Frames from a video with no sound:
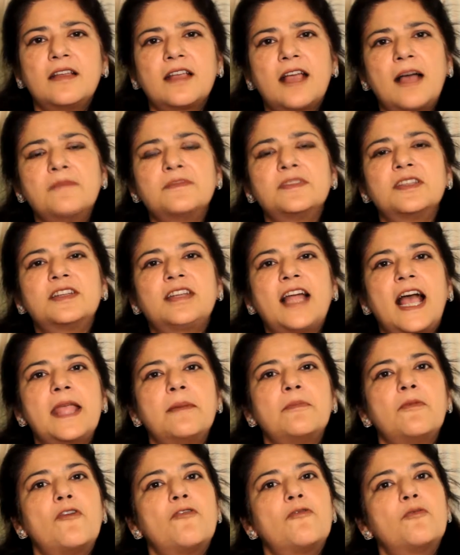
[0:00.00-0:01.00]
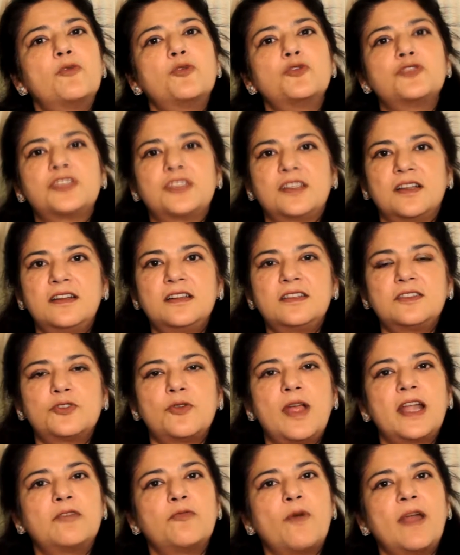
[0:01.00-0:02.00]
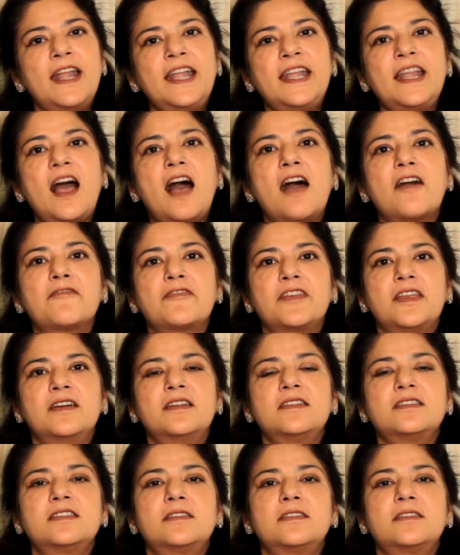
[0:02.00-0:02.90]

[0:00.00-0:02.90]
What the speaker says: comes the time of boosters. So at 1.5 years,